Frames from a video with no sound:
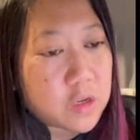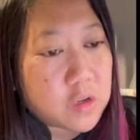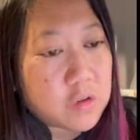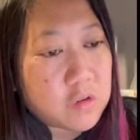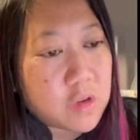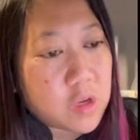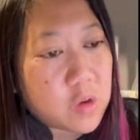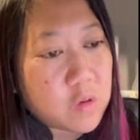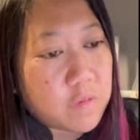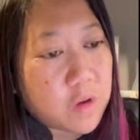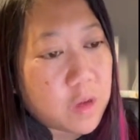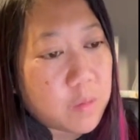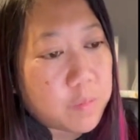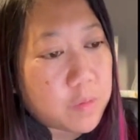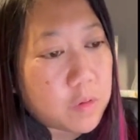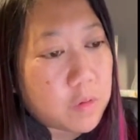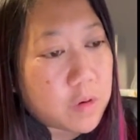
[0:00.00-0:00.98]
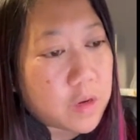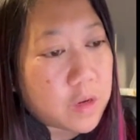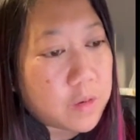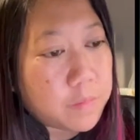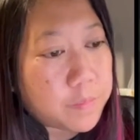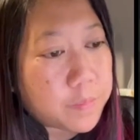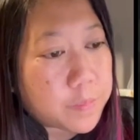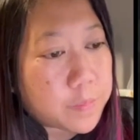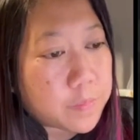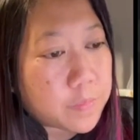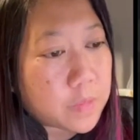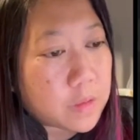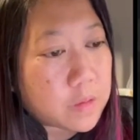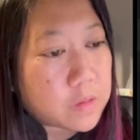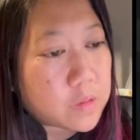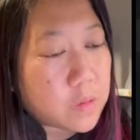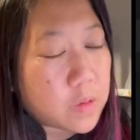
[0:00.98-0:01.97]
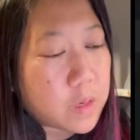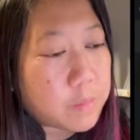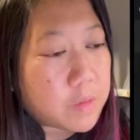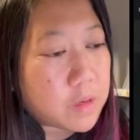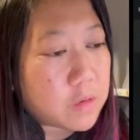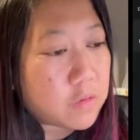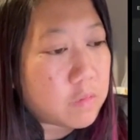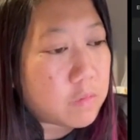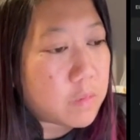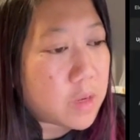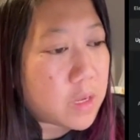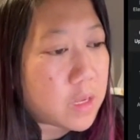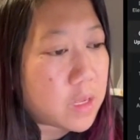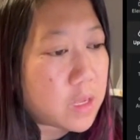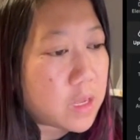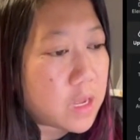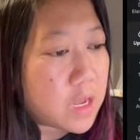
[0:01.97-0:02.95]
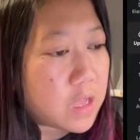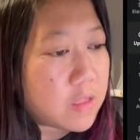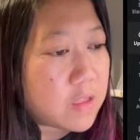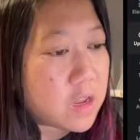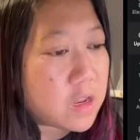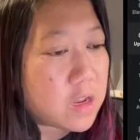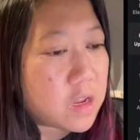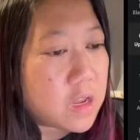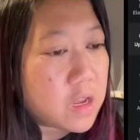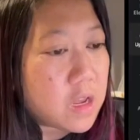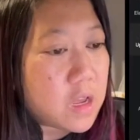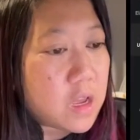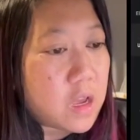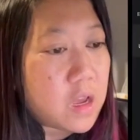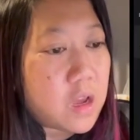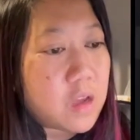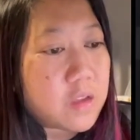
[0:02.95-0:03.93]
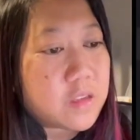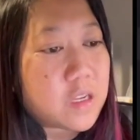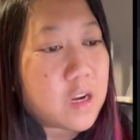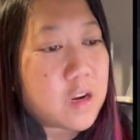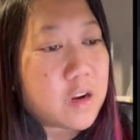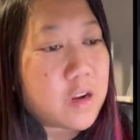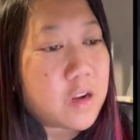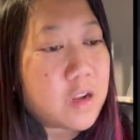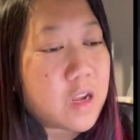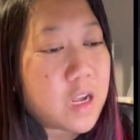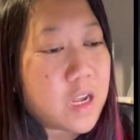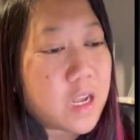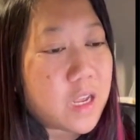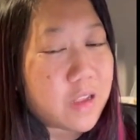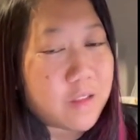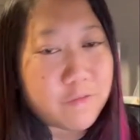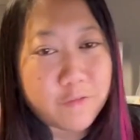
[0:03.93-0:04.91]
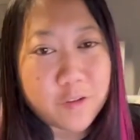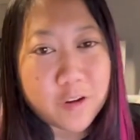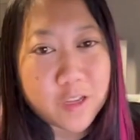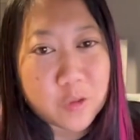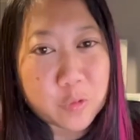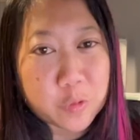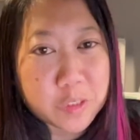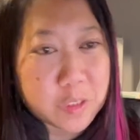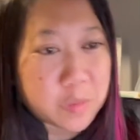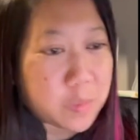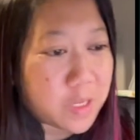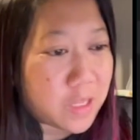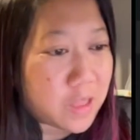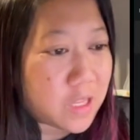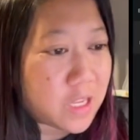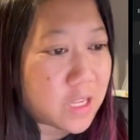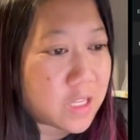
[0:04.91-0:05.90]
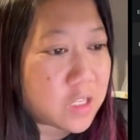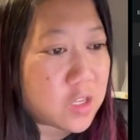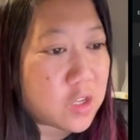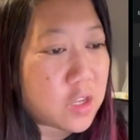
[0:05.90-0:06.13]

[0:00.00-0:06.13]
that you've uploaded. So I'm going to do and then, sorry, I forget to explain things.